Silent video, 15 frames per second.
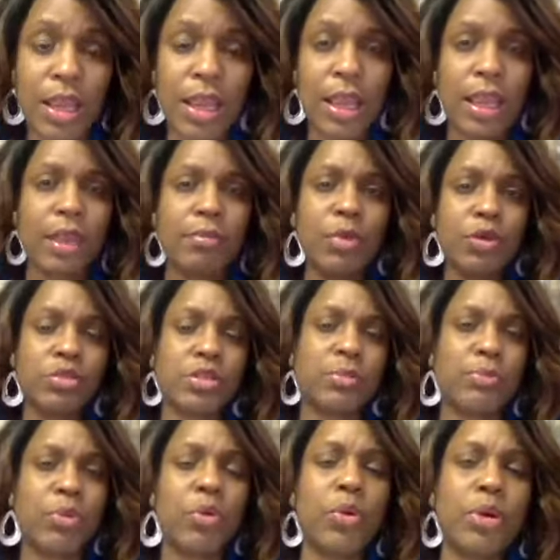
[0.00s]
And most
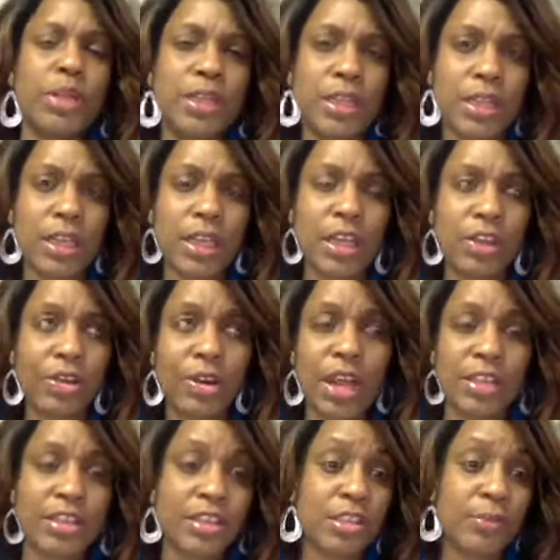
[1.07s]
importantly, you're
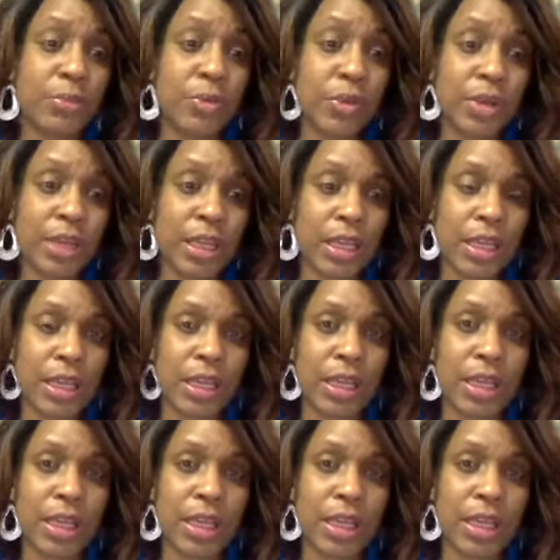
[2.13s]
not disappointing